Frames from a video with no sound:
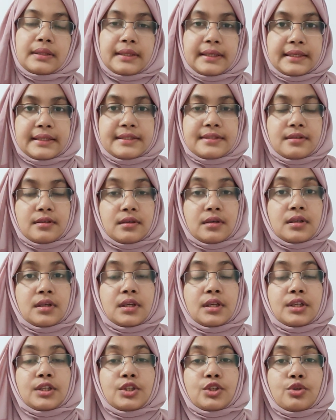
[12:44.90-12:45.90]
Like, sir,
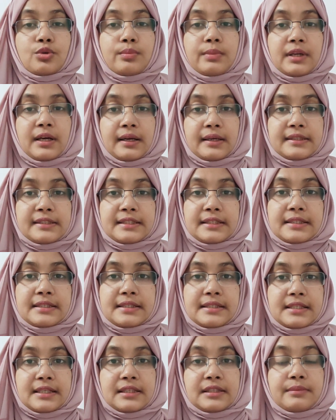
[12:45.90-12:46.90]
your blood
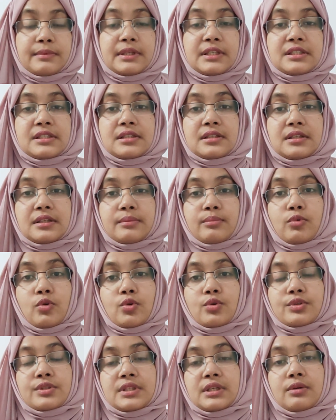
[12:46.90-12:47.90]
test and imaging
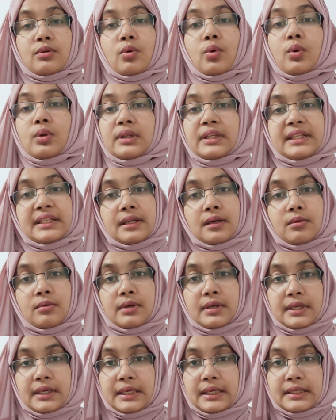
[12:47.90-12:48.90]
reports are all in
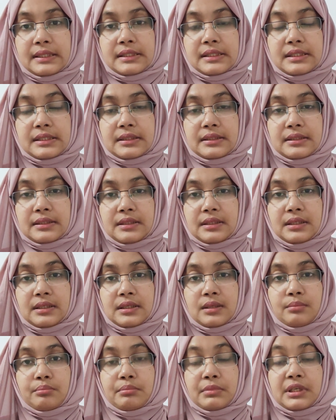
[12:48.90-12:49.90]
our hand.
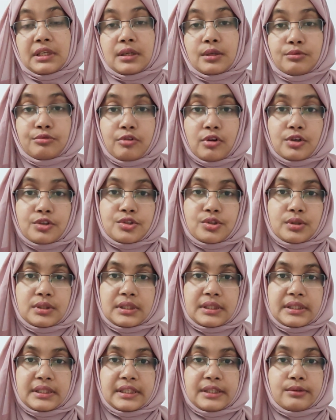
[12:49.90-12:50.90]
But
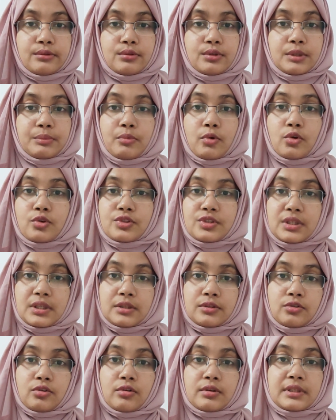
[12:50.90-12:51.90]
unfortunately, your reports
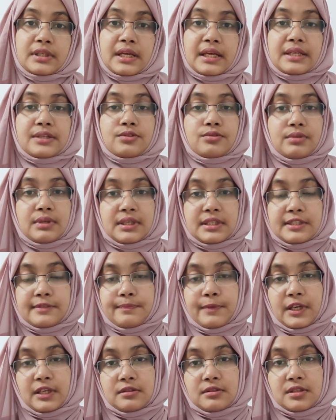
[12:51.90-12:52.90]
are not as we
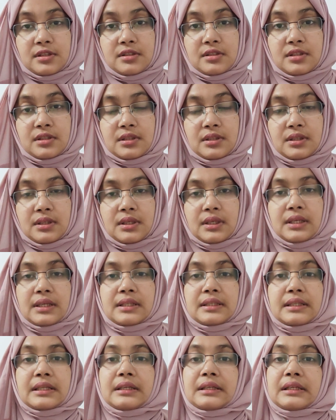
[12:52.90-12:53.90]
expected.
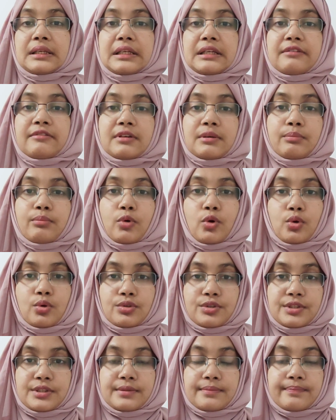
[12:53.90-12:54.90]
Then give a
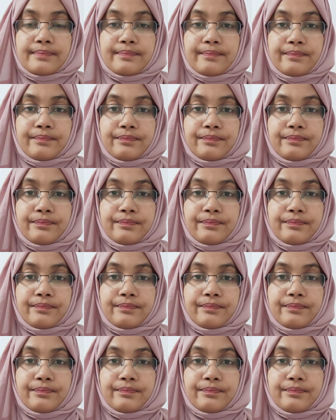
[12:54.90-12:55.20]
pause.